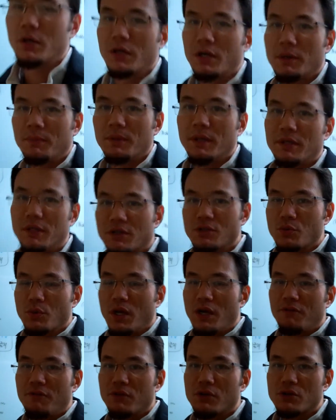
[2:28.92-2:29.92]
it up like this. When I
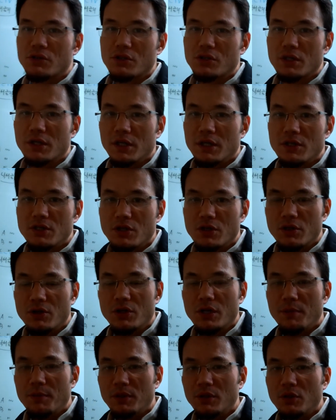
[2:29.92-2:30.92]
first considered
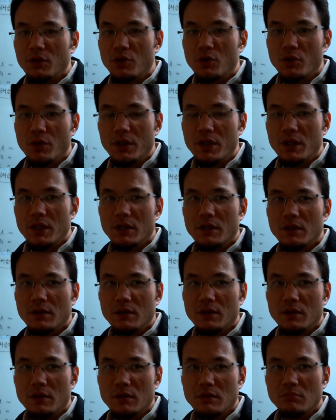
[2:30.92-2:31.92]
coming to Korea,
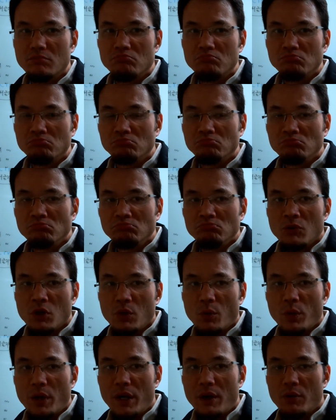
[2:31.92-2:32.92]

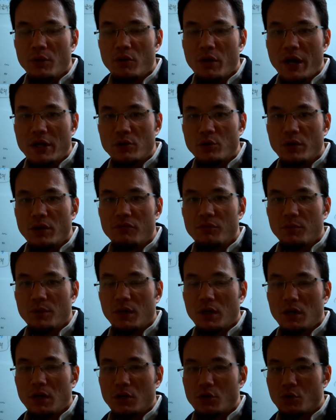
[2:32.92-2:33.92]
when I graduated from
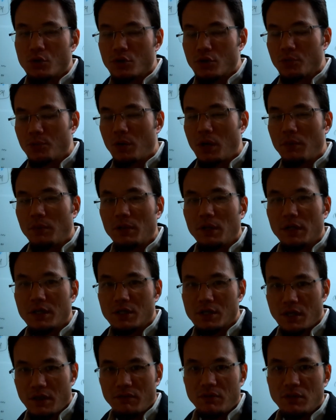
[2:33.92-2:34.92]
college, which was probably like
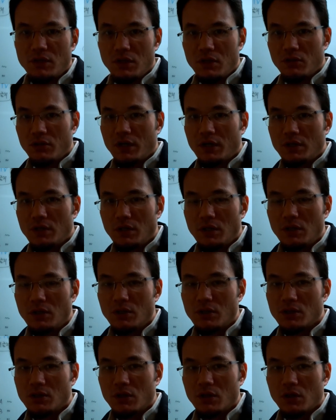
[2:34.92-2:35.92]
17 or 18
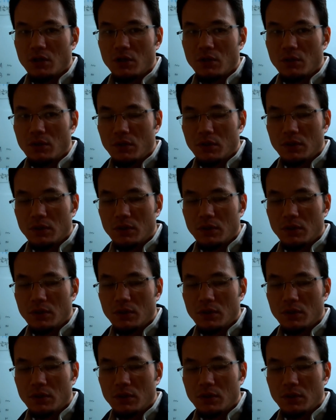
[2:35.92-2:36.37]
years ago,